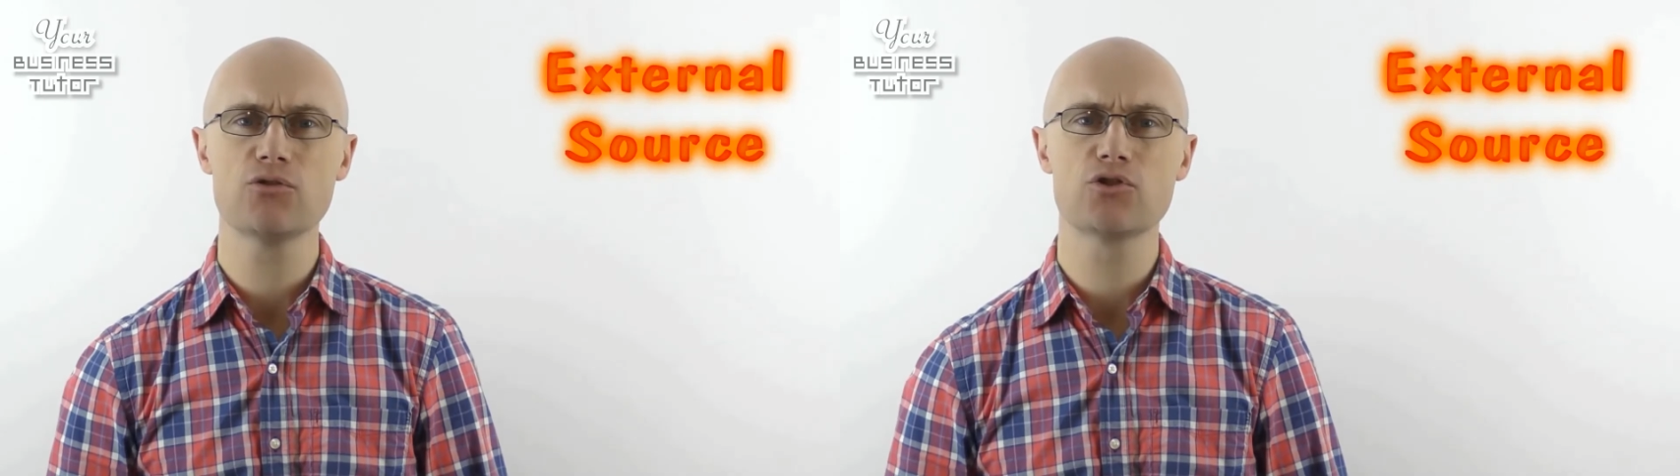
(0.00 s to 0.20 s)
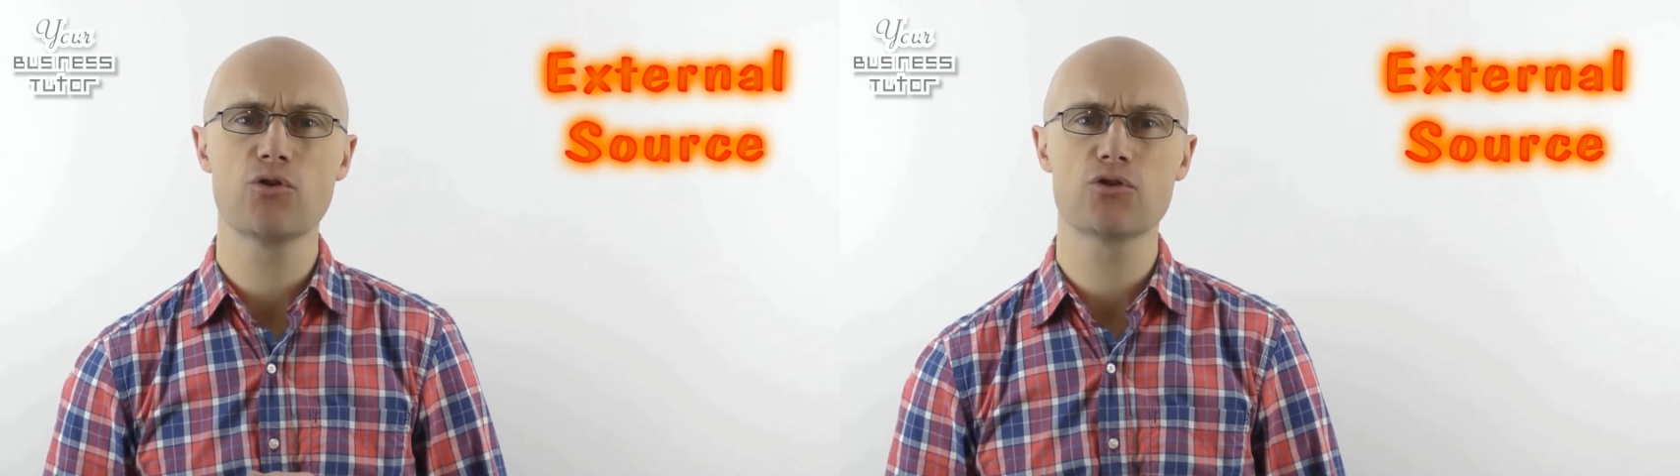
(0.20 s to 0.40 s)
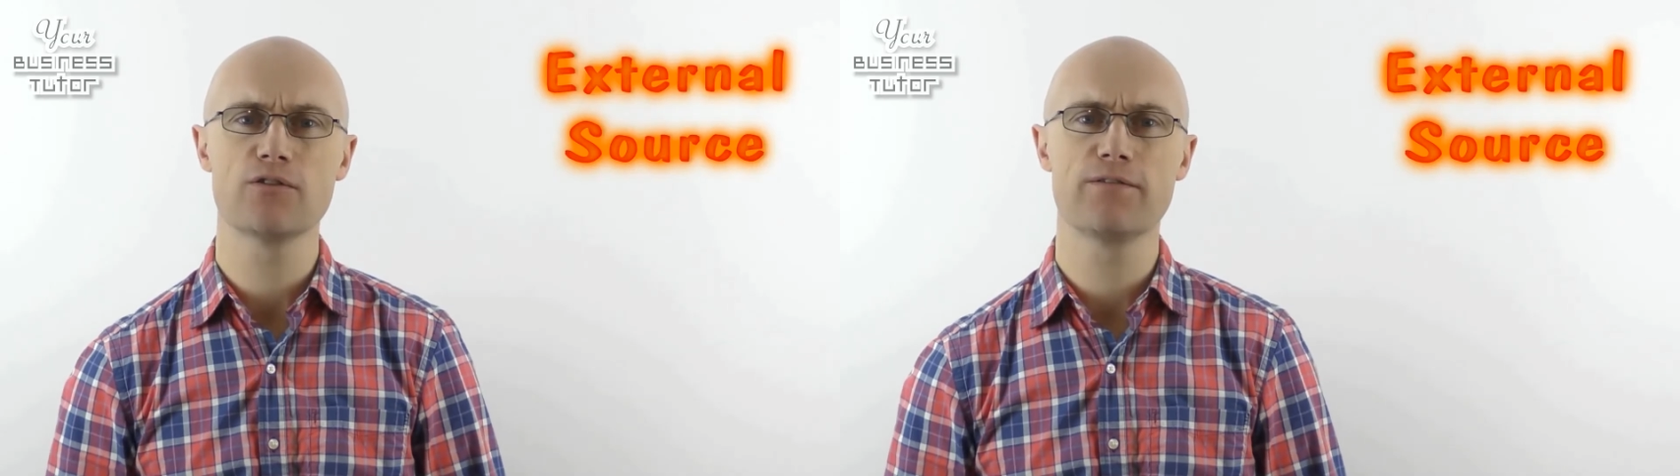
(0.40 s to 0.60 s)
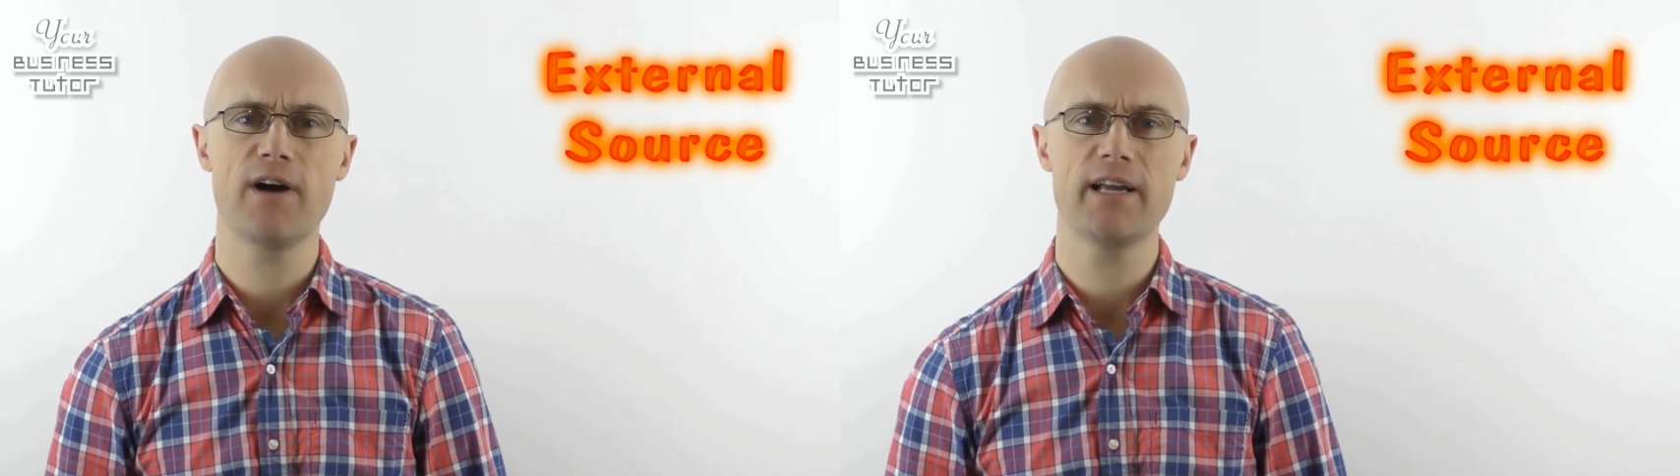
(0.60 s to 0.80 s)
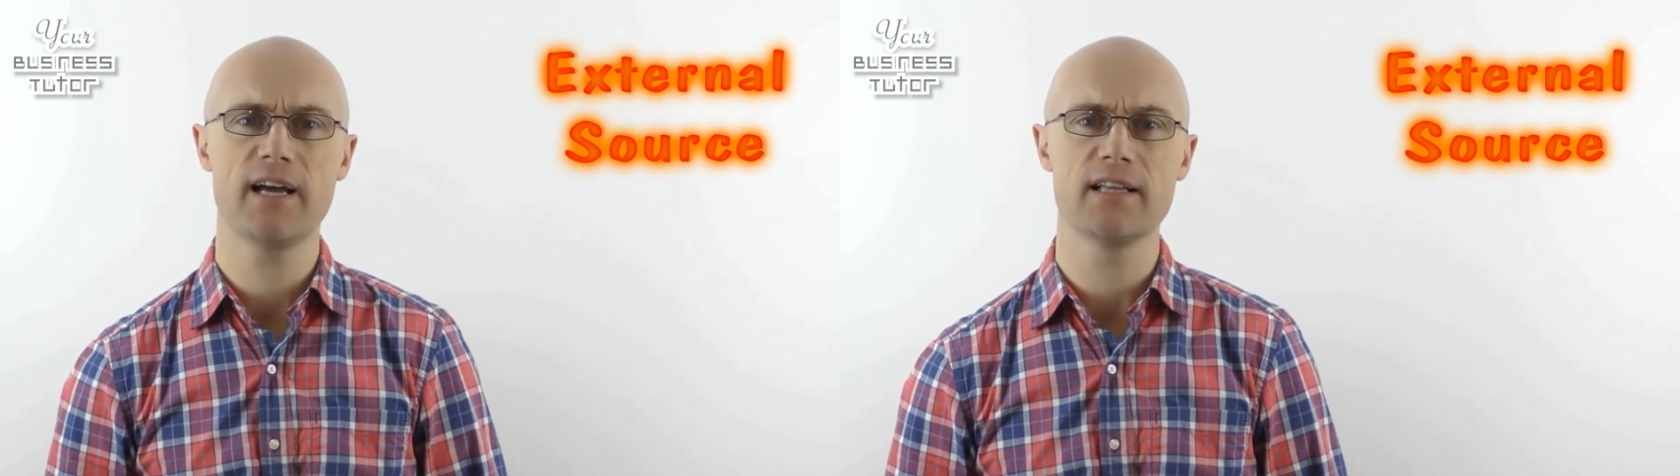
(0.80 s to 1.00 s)
source of
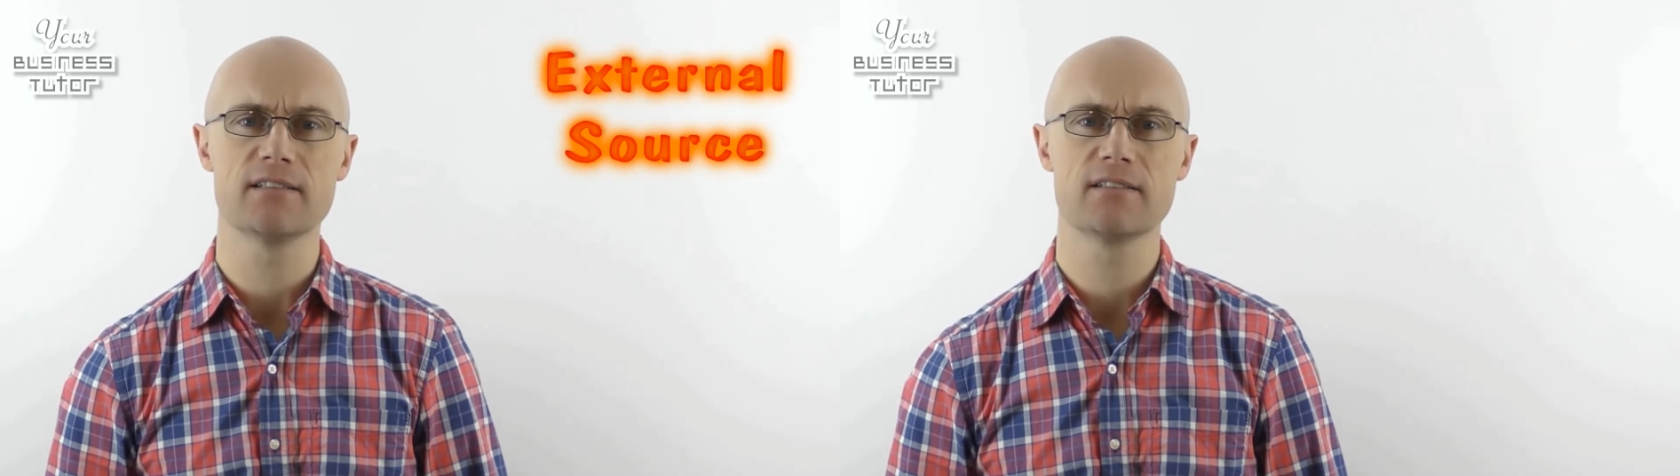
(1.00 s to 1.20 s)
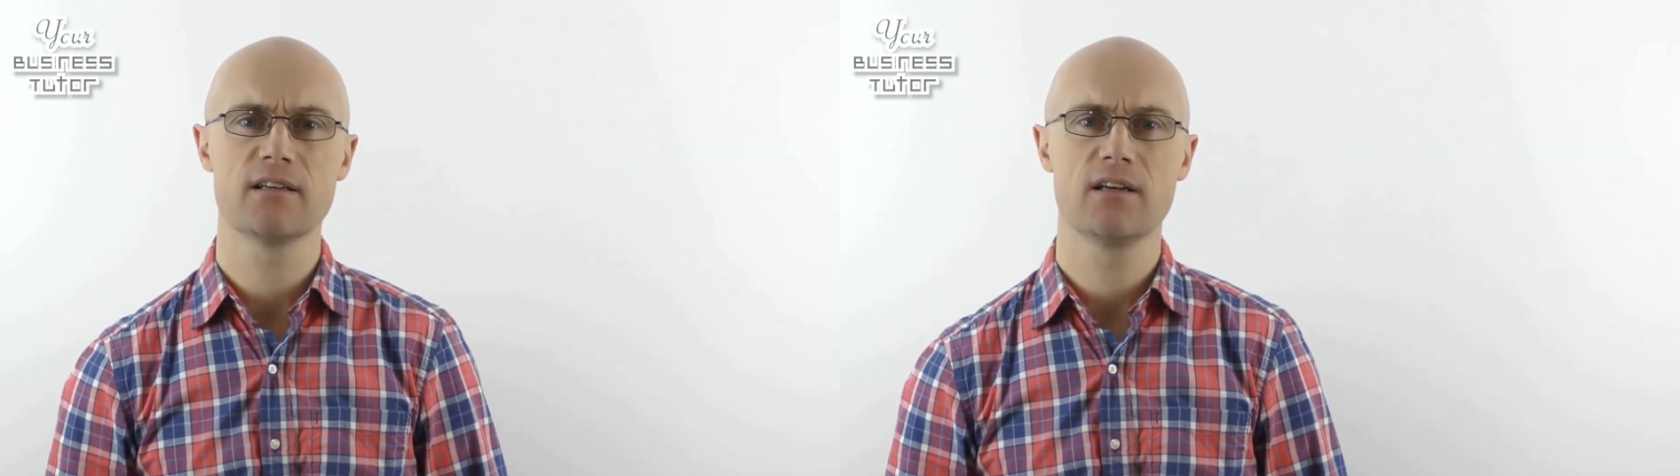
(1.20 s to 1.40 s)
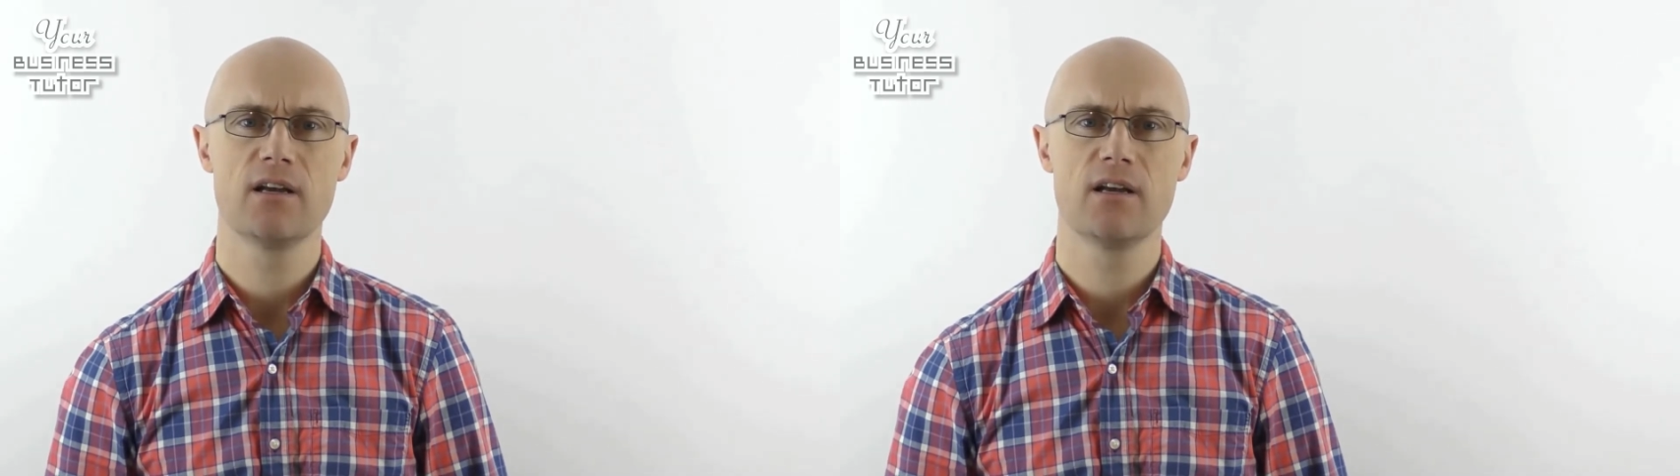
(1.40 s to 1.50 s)
finance,